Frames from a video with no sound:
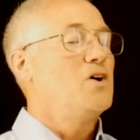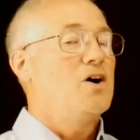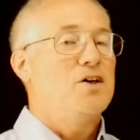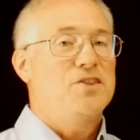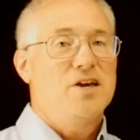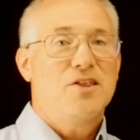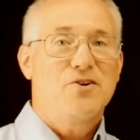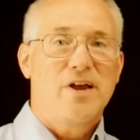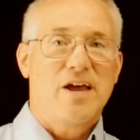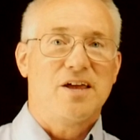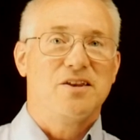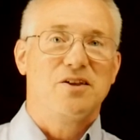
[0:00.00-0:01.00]
On the other
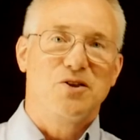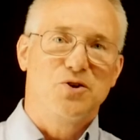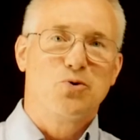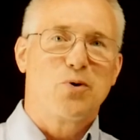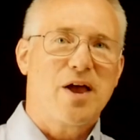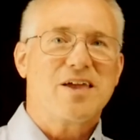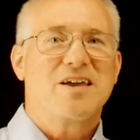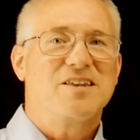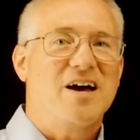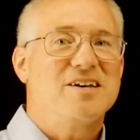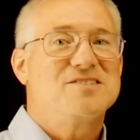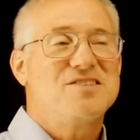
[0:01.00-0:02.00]
hand, you
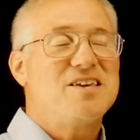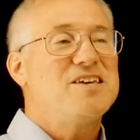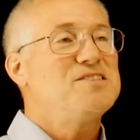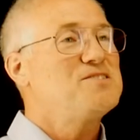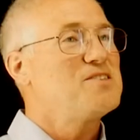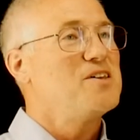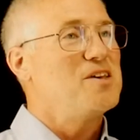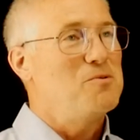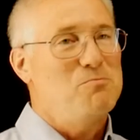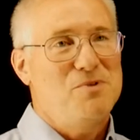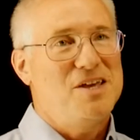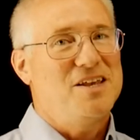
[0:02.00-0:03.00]
recognize these
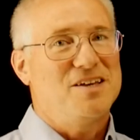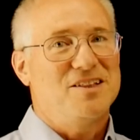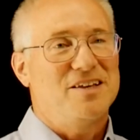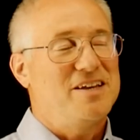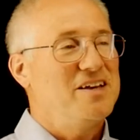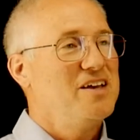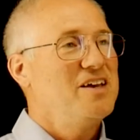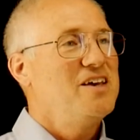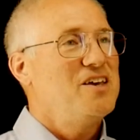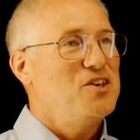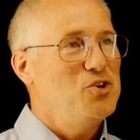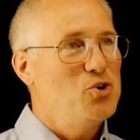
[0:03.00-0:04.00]
immediately.
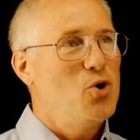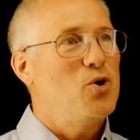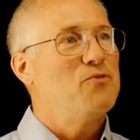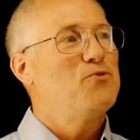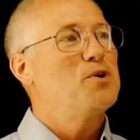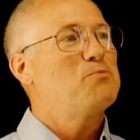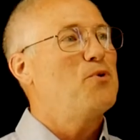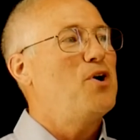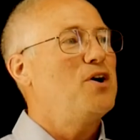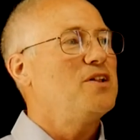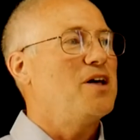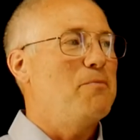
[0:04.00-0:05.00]
You know a
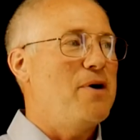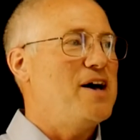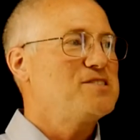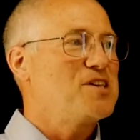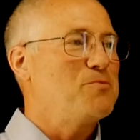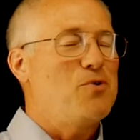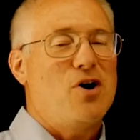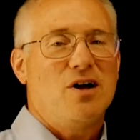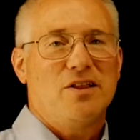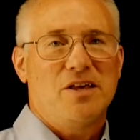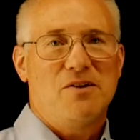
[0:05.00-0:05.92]
football, a basketball, and a